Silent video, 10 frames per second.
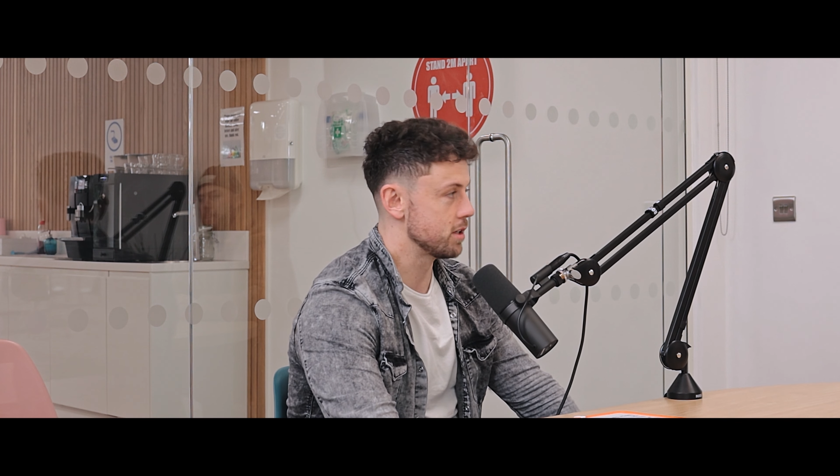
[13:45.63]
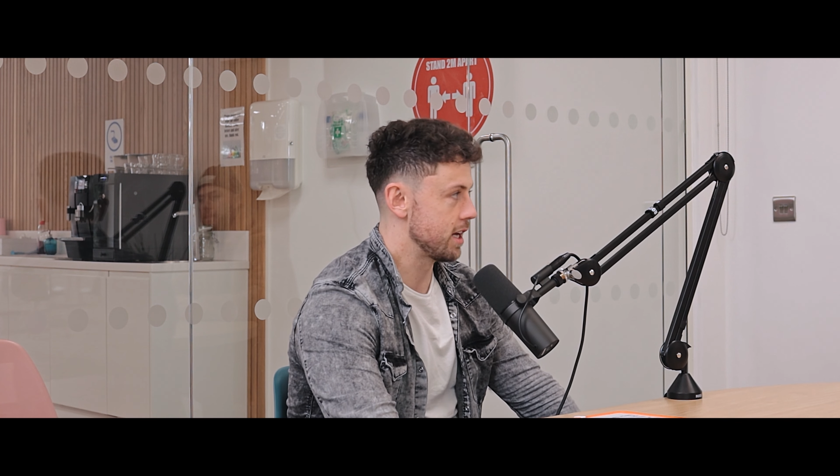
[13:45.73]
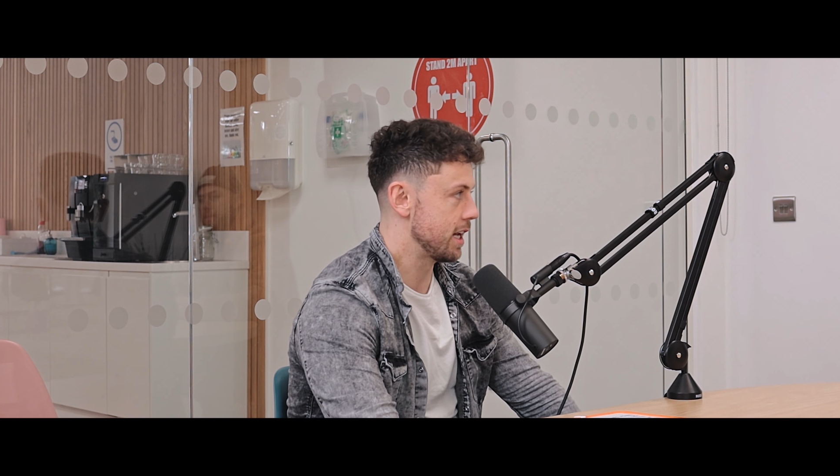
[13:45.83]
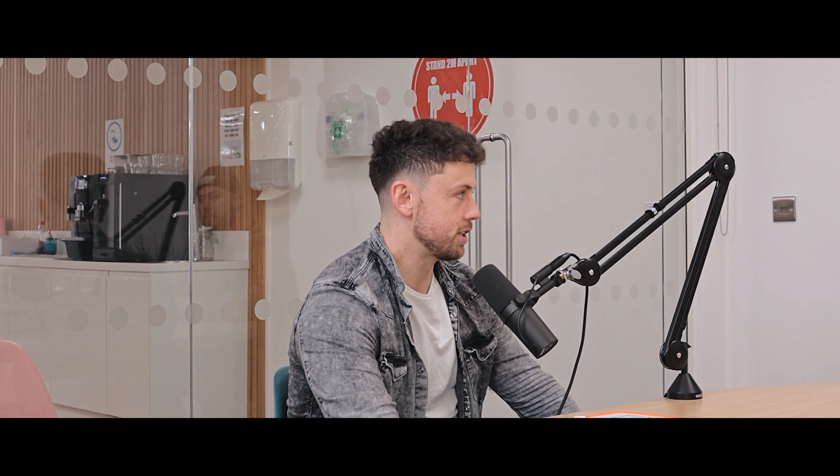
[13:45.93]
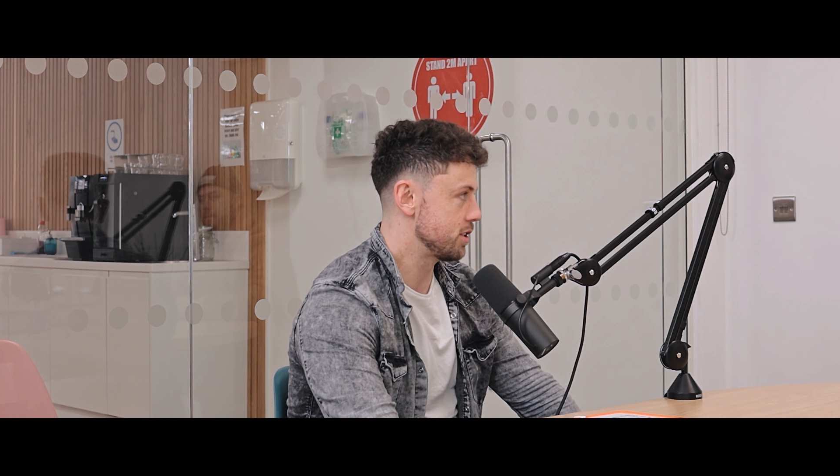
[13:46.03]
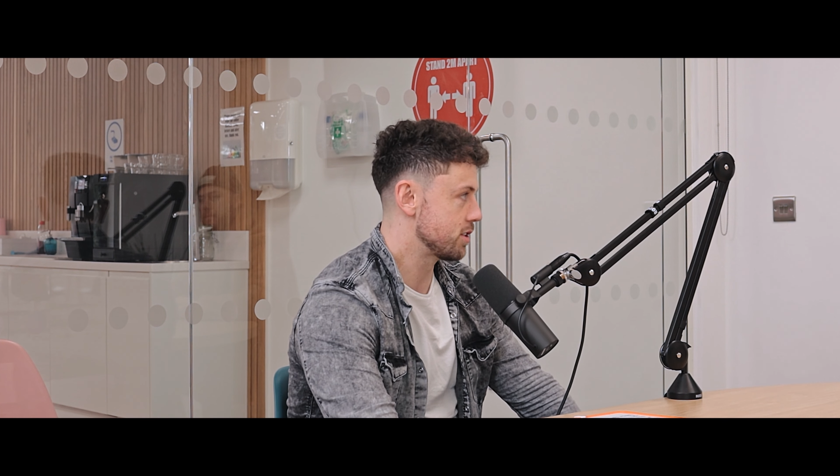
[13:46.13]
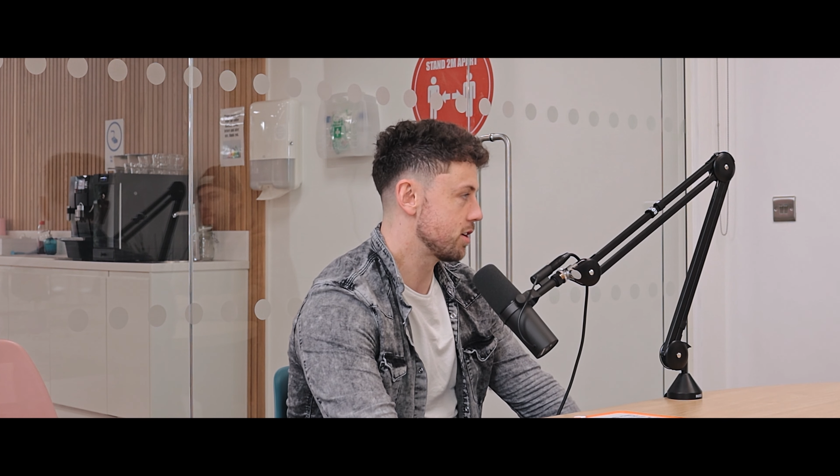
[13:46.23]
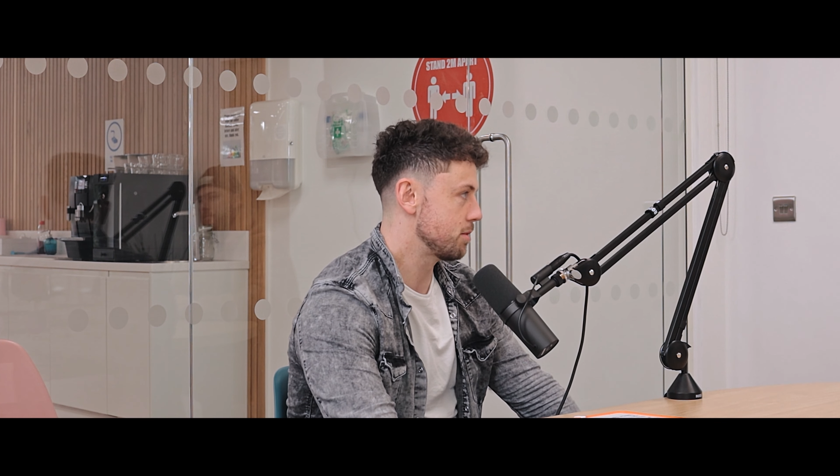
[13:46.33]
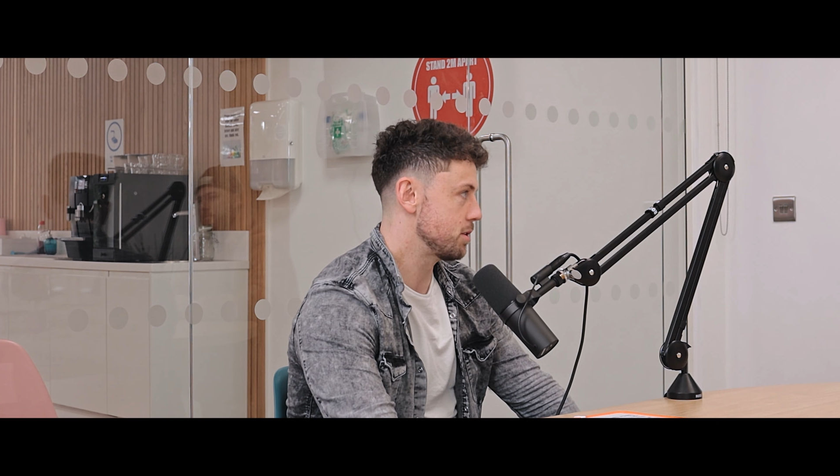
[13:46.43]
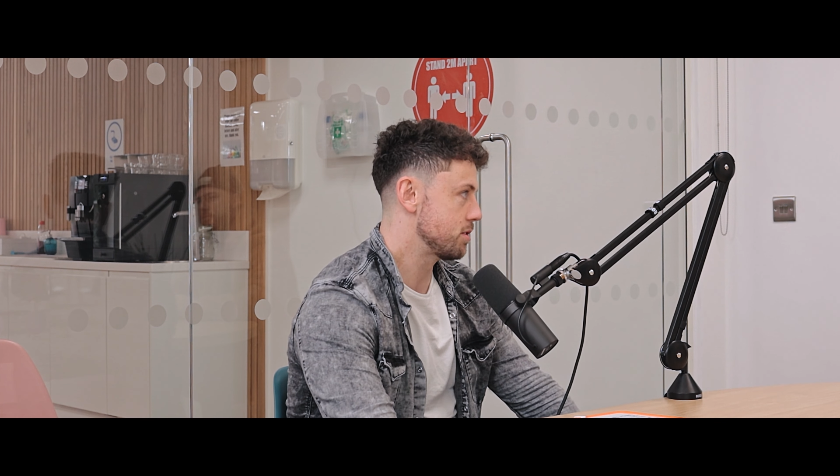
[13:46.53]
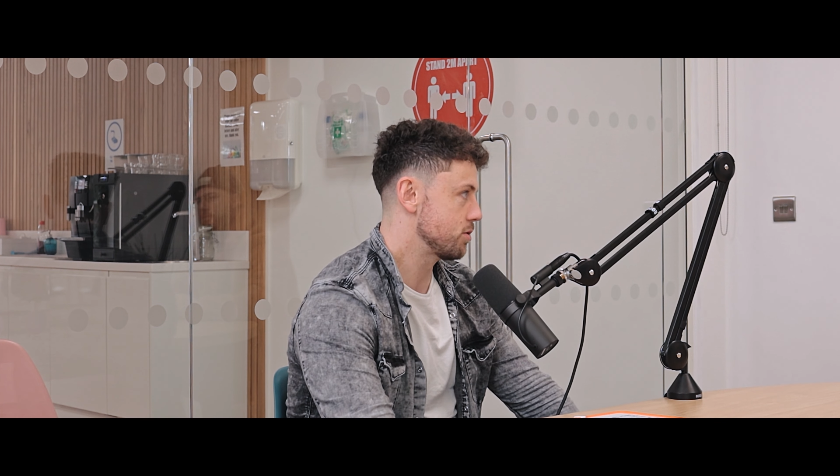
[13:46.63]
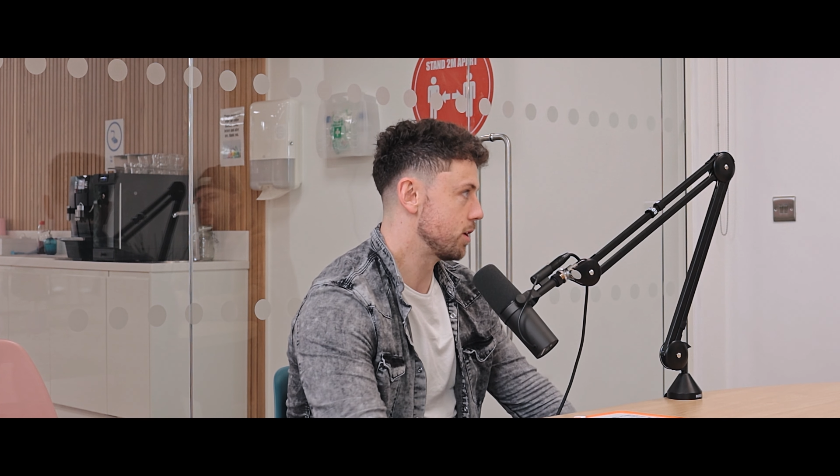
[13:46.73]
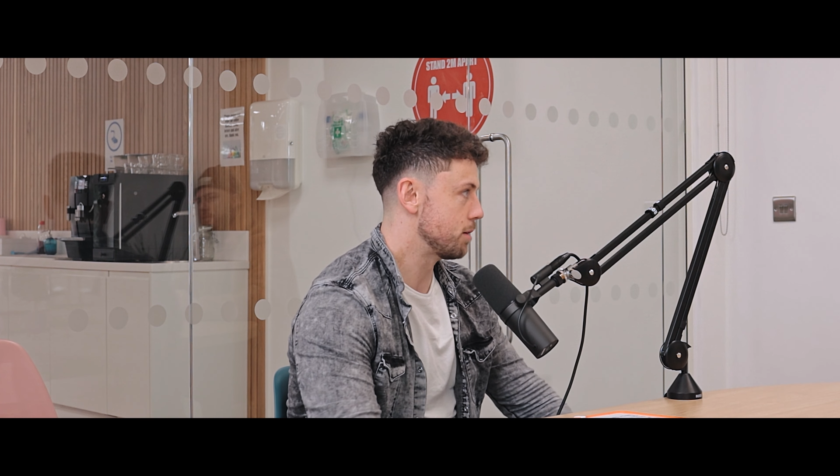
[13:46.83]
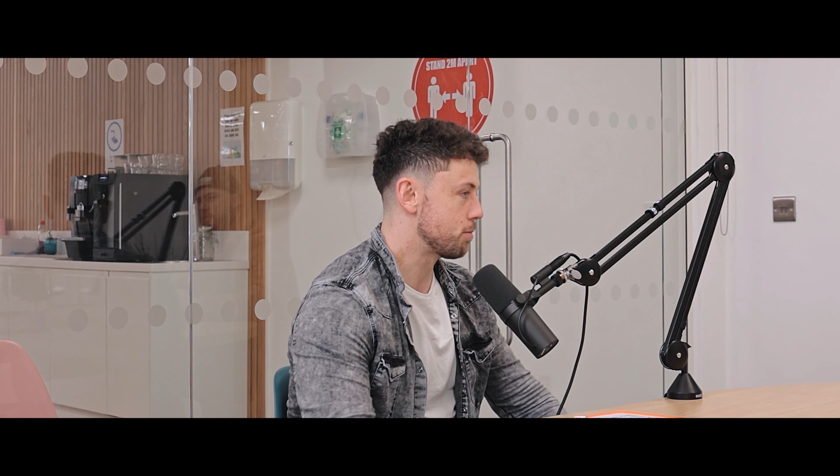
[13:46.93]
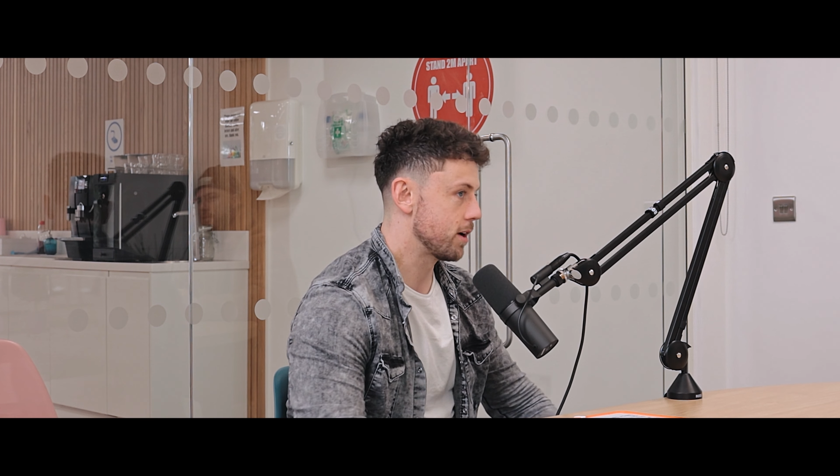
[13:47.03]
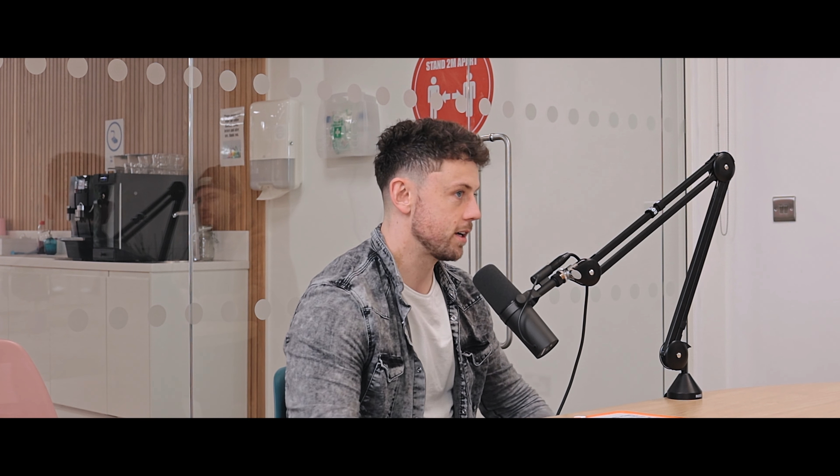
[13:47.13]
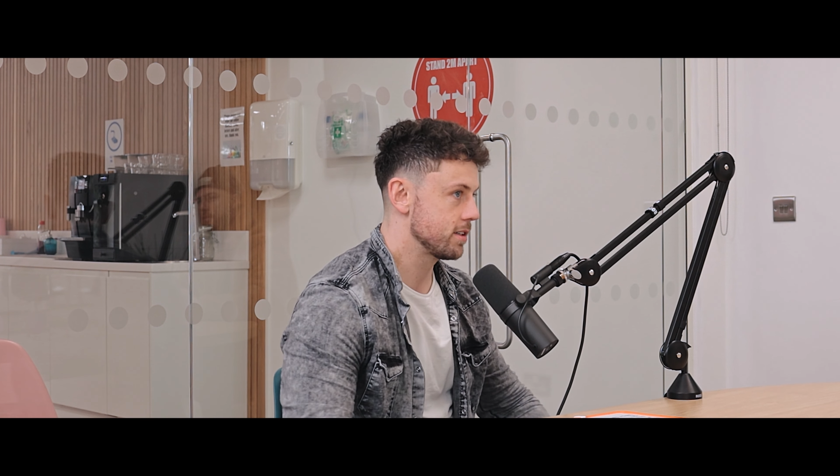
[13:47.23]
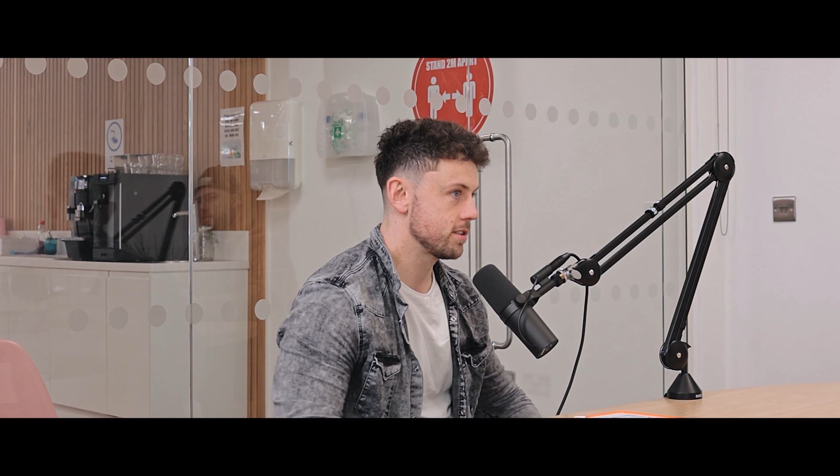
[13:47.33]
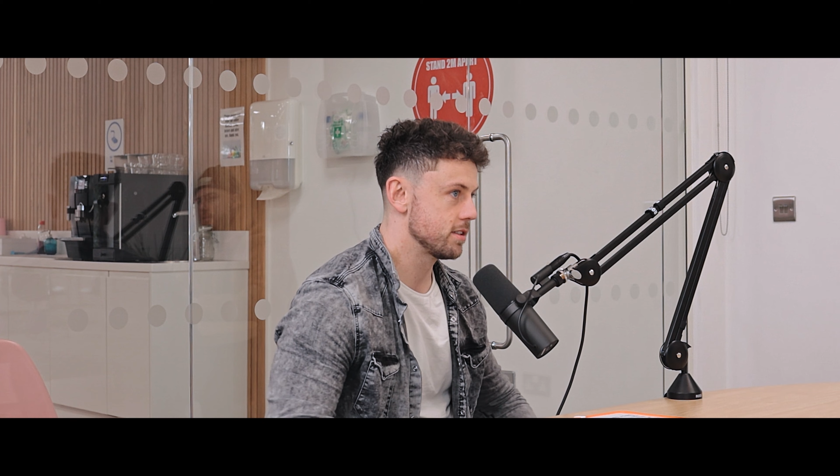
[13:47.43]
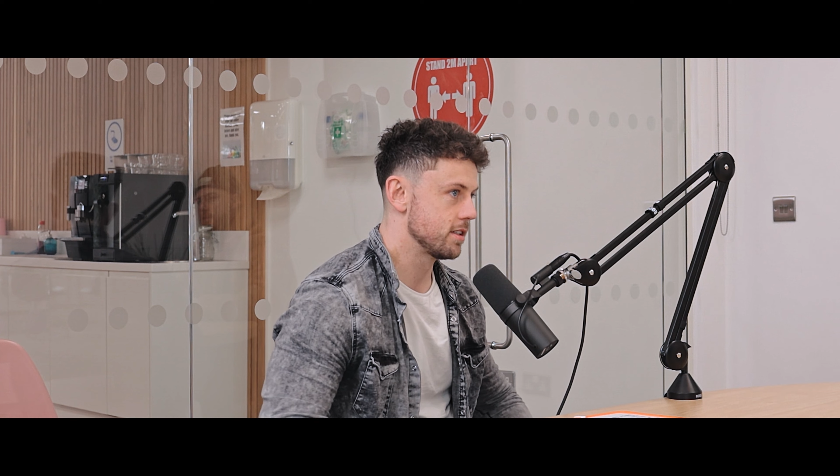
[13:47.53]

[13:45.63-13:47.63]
where they literally time your toilet breaks.